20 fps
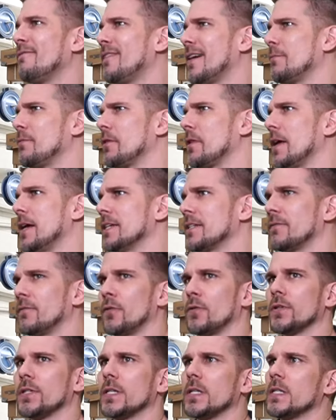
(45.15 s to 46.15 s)
fiberglass
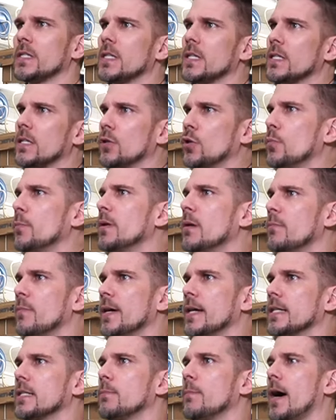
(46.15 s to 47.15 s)
versus this
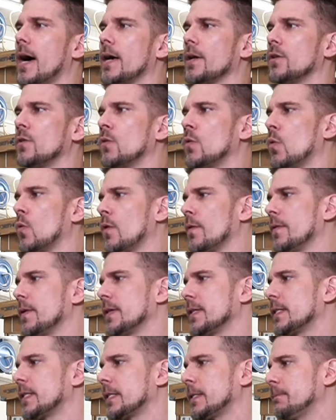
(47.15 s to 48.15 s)
aluminum-based model or
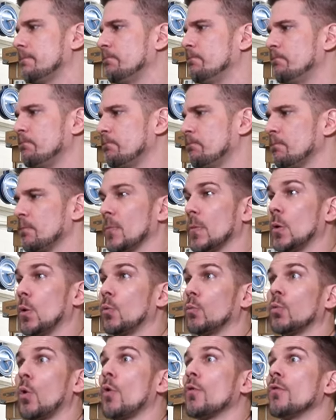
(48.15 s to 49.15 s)
this, you know,
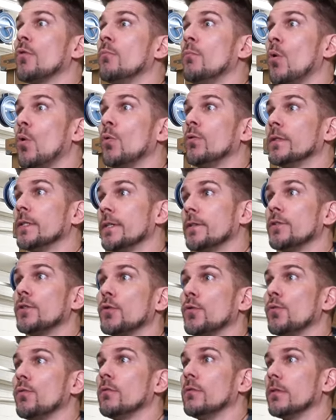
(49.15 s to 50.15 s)
roto-molded
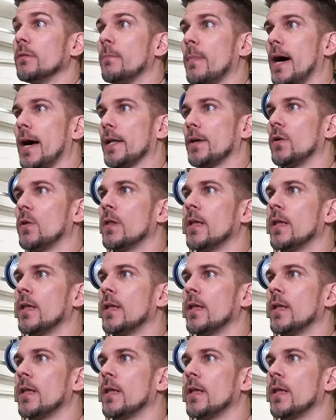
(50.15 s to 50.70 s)
tool model?